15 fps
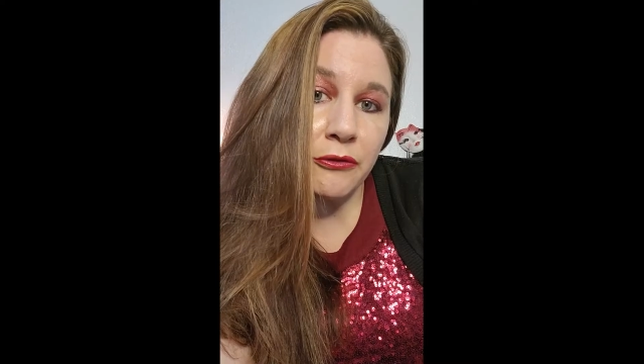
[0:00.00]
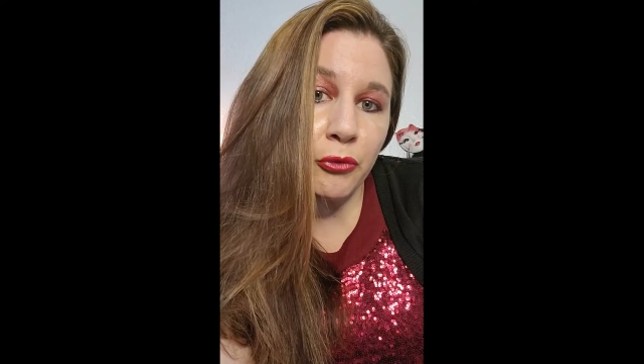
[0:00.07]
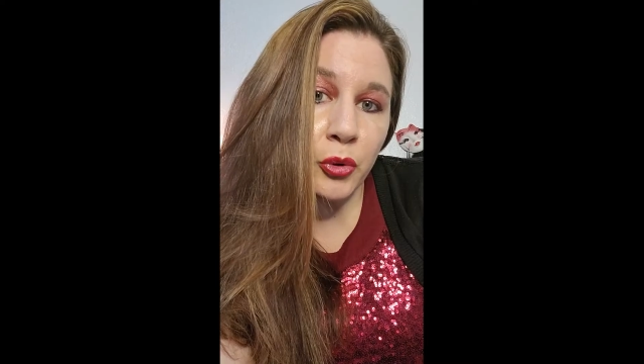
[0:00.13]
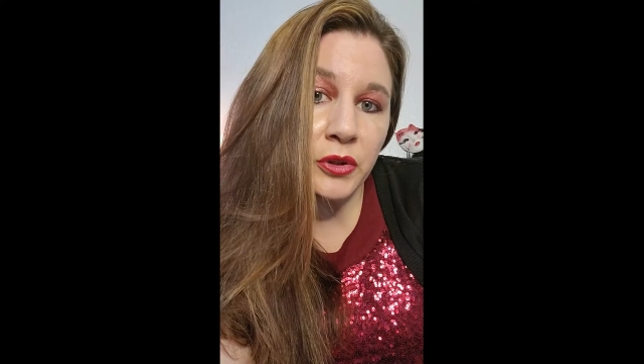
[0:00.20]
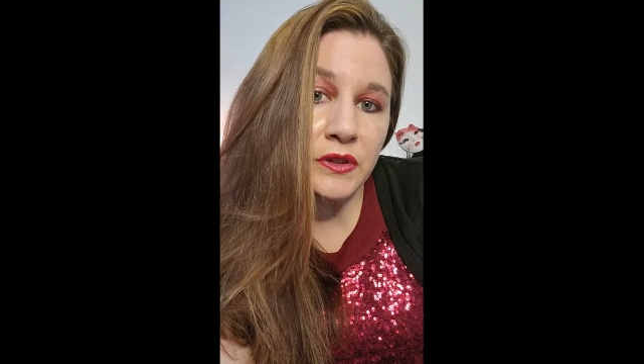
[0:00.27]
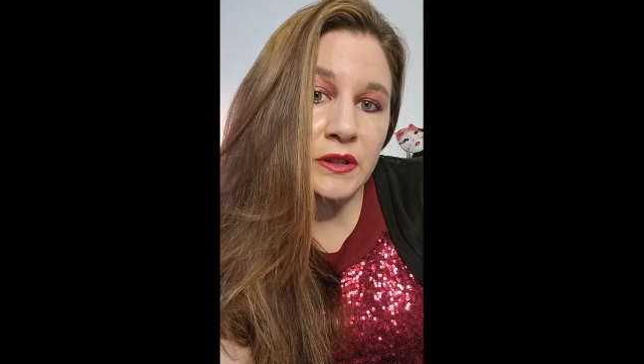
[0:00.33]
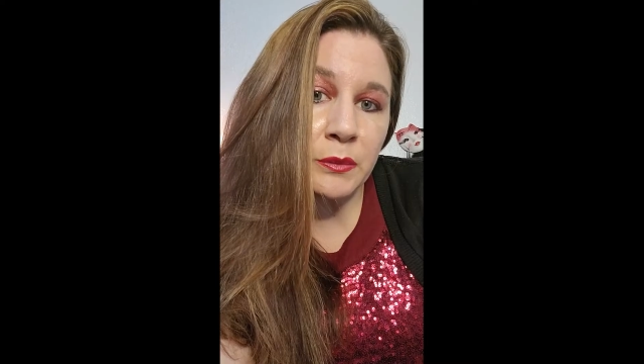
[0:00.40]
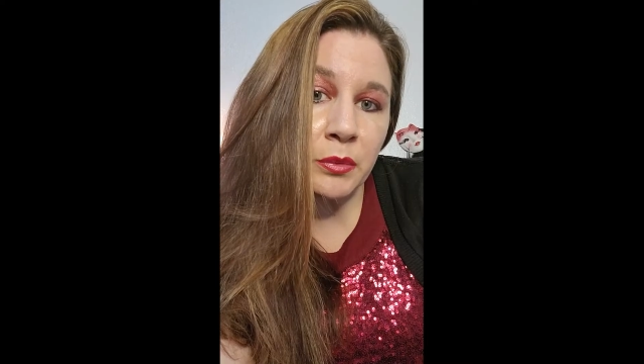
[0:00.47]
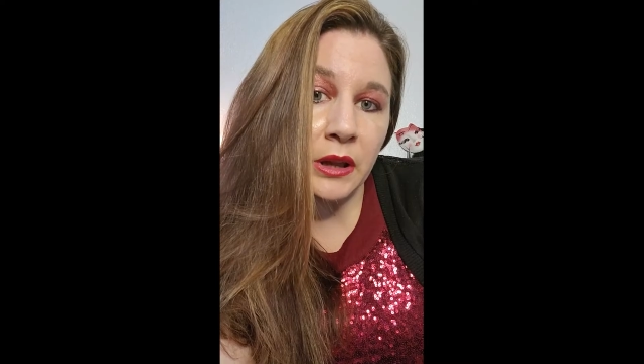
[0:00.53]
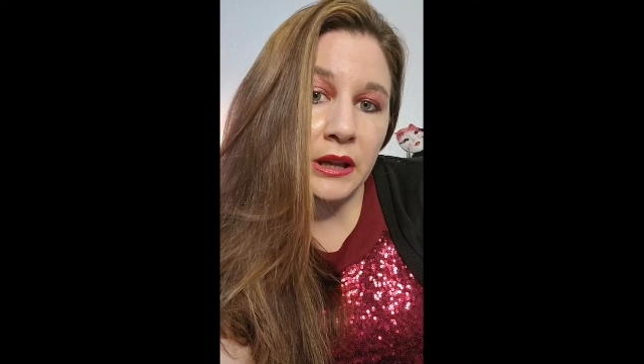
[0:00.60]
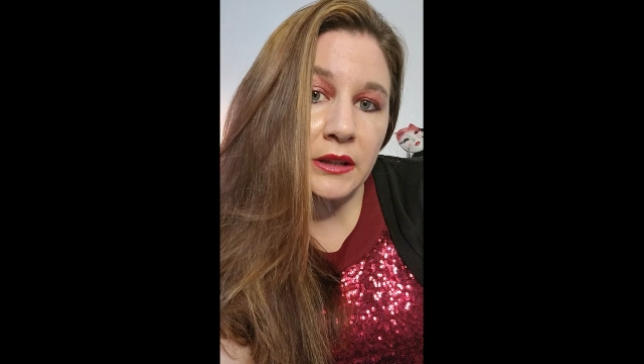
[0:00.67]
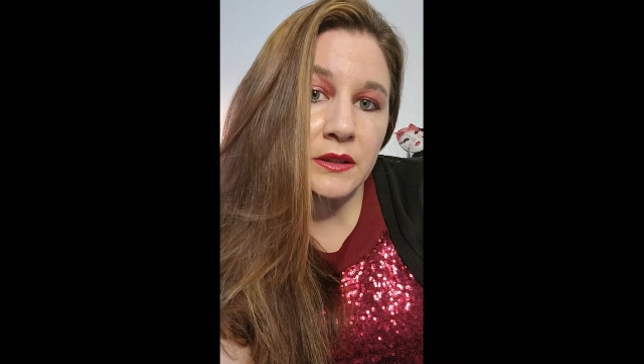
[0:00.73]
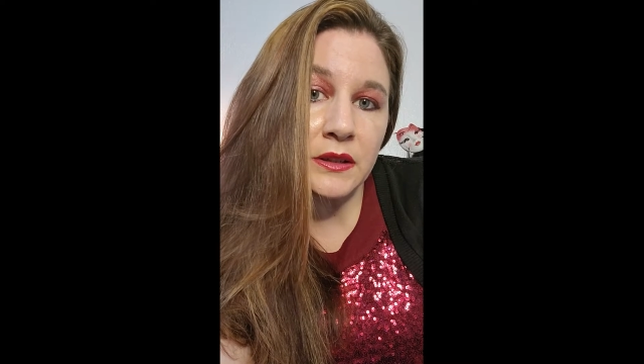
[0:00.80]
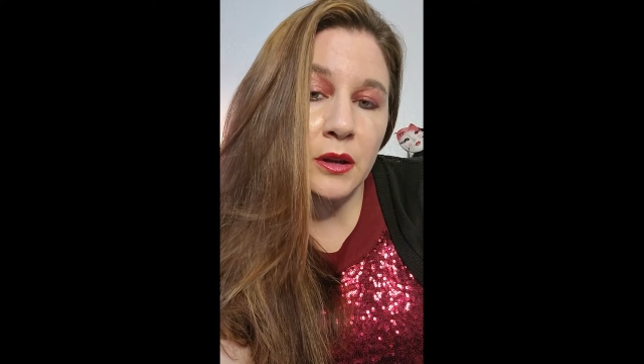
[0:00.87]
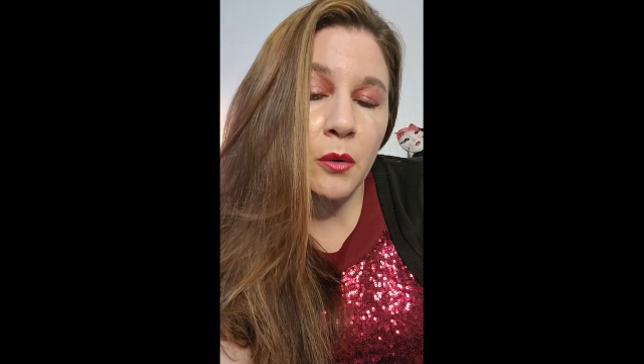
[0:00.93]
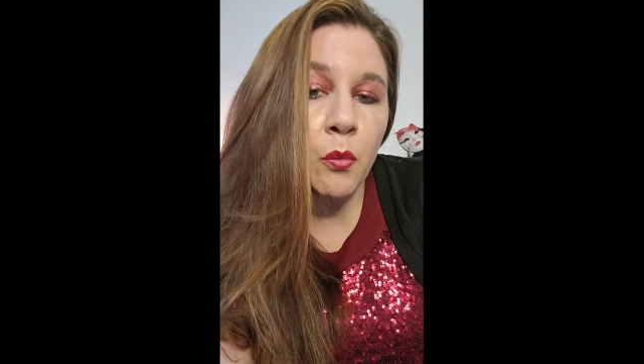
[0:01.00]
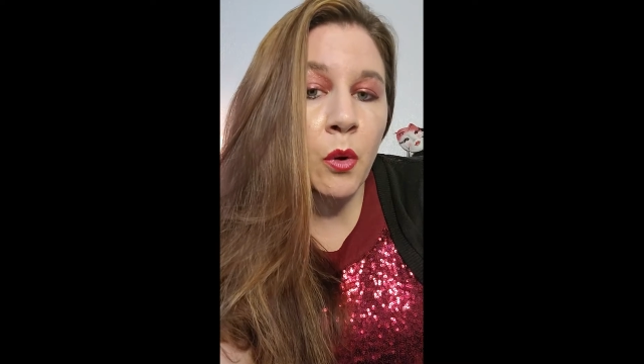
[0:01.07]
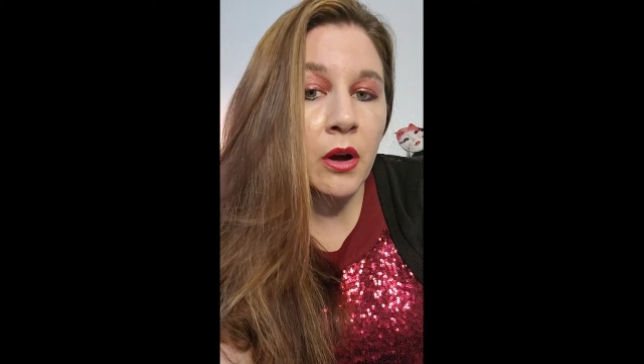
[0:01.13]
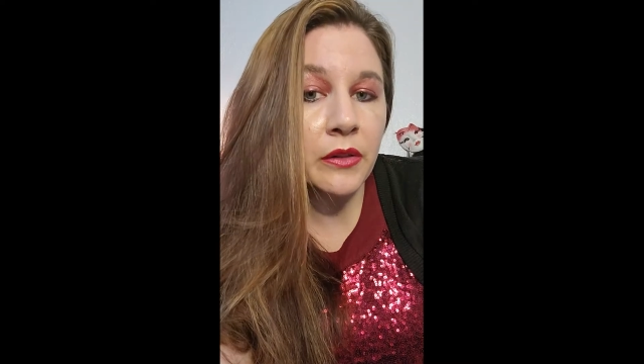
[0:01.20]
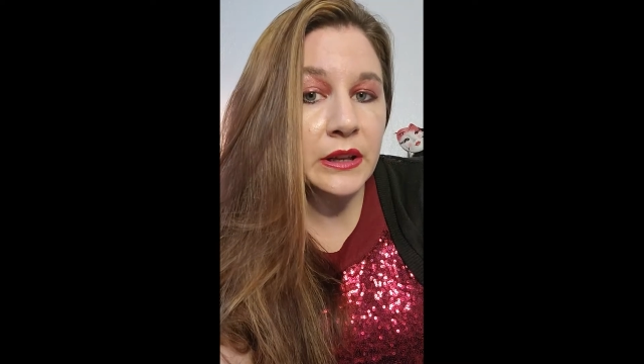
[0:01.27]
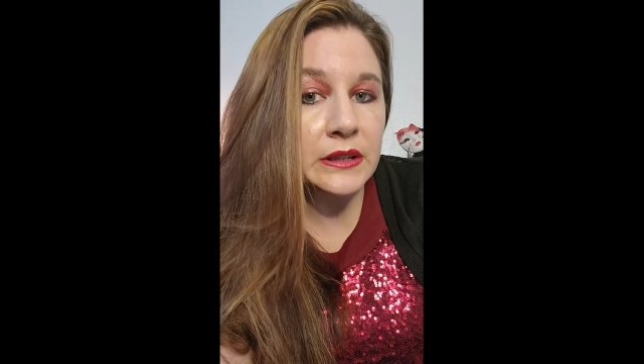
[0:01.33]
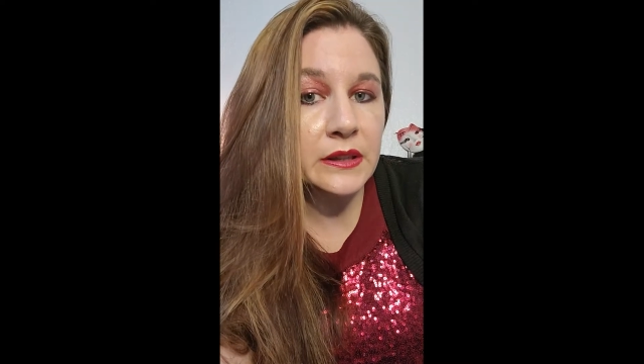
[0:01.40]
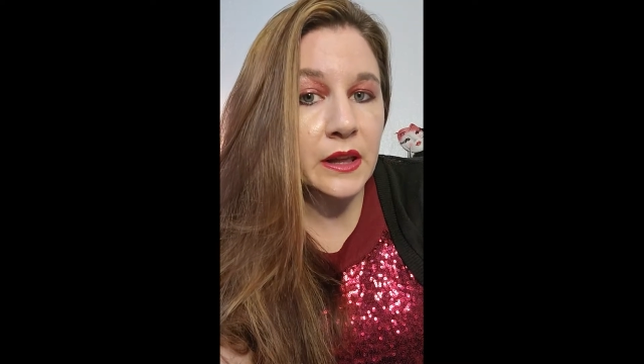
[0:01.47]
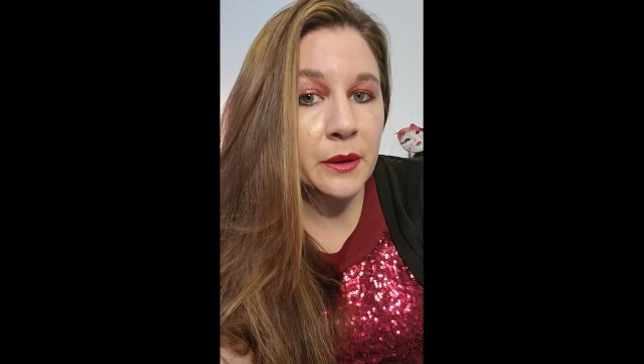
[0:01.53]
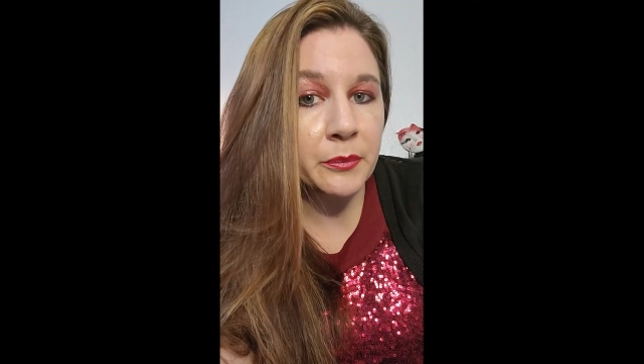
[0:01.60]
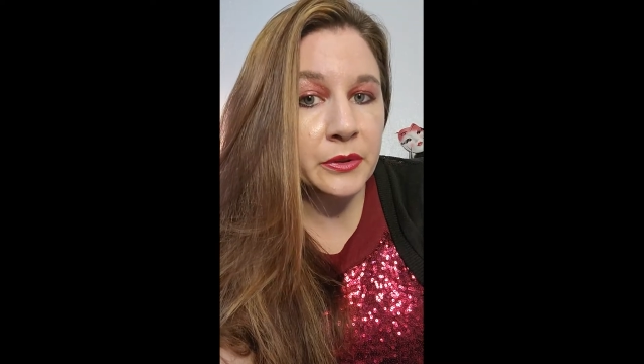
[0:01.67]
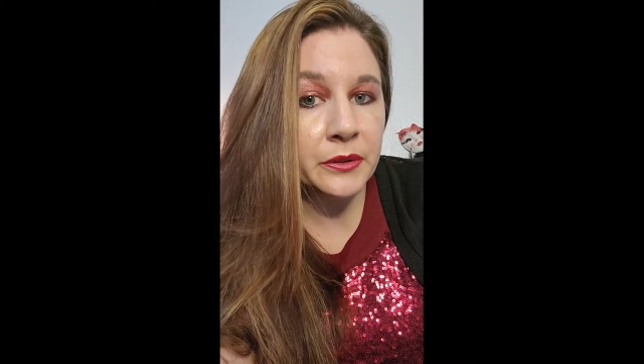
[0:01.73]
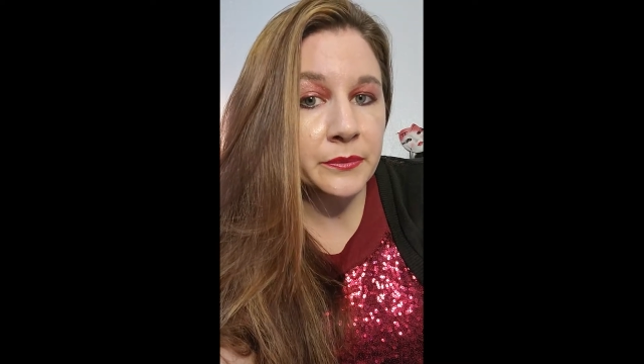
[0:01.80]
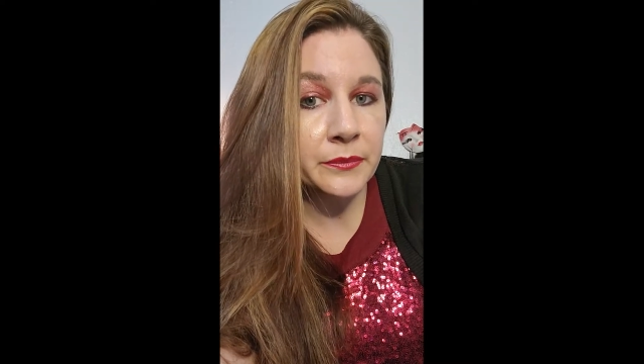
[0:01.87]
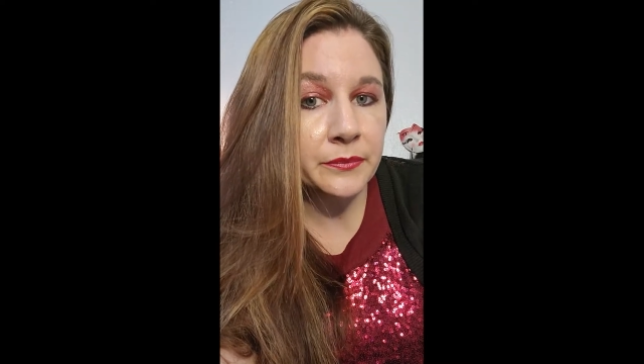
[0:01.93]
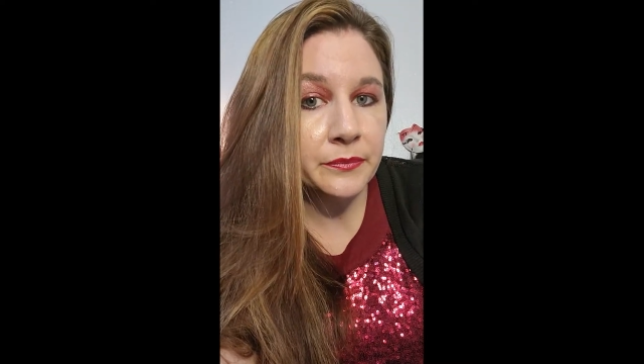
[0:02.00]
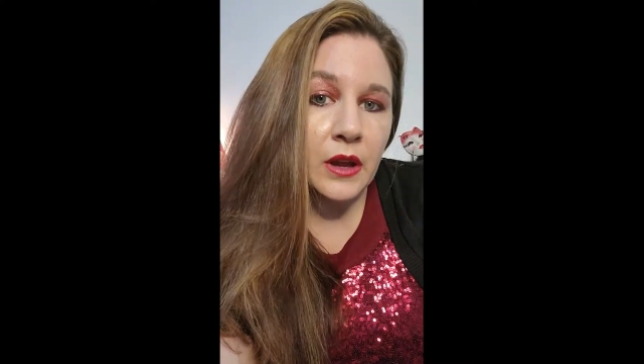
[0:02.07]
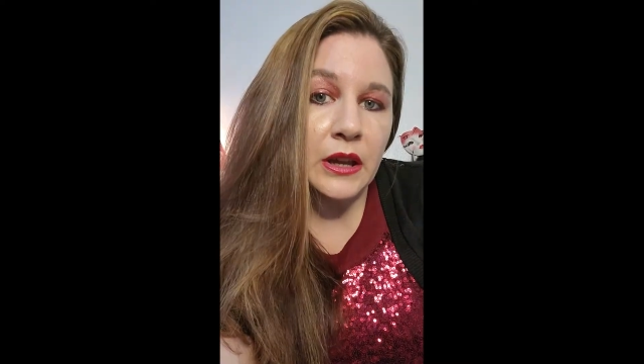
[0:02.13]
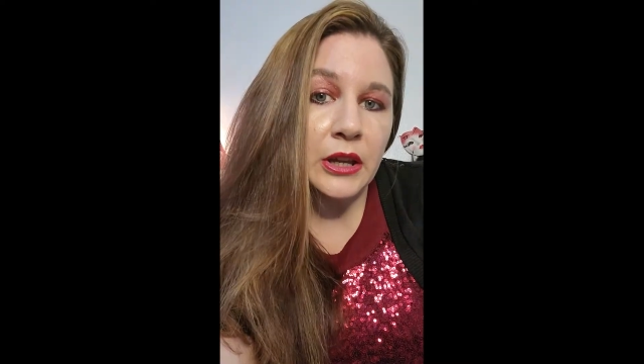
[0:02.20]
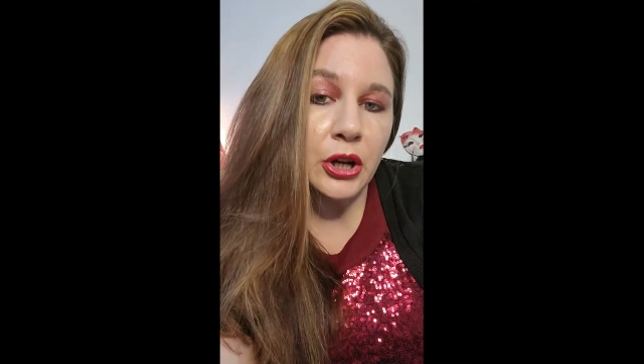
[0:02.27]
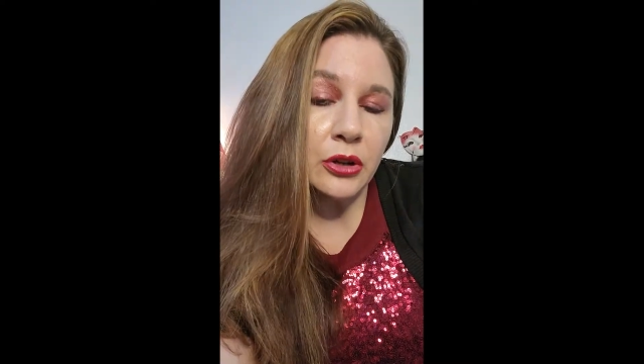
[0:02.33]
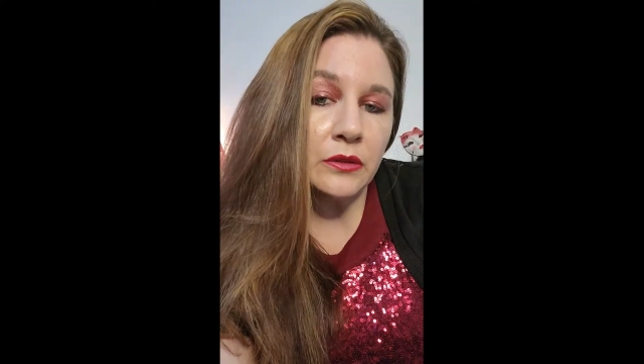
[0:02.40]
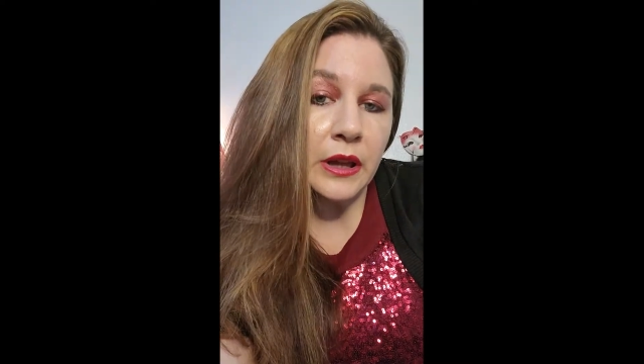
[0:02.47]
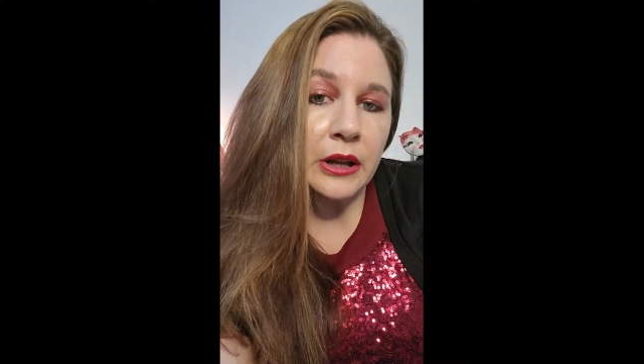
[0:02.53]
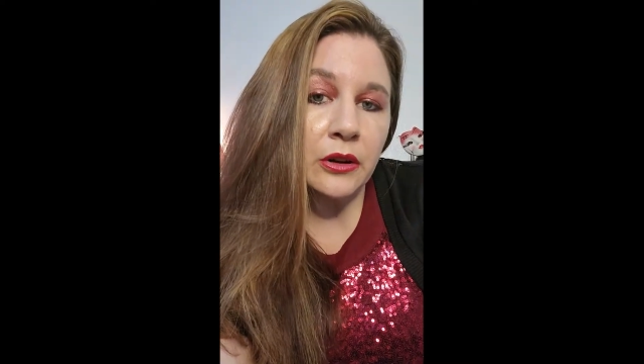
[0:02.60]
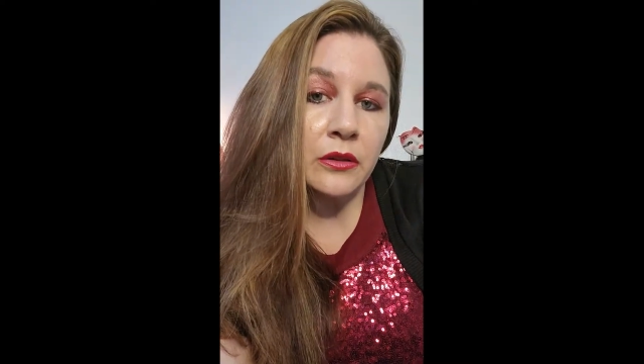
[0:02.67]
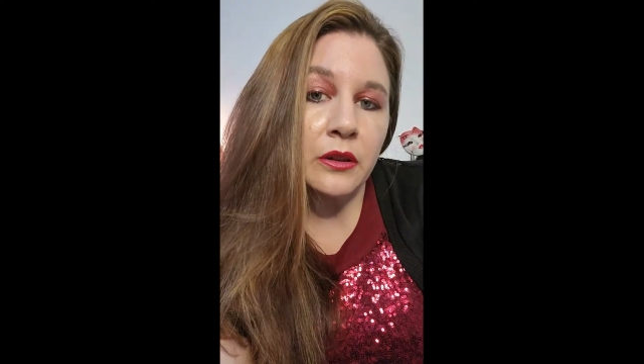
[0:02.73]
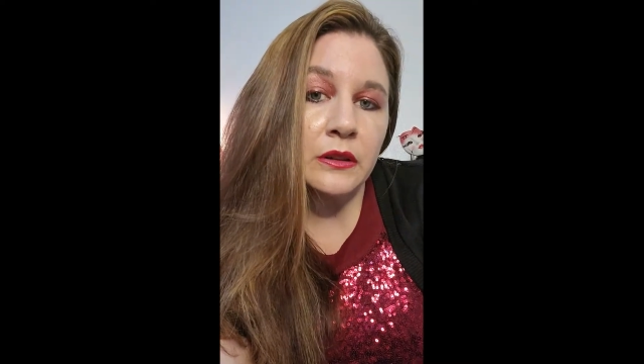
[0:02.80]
4 siblings while they slept. A year later, the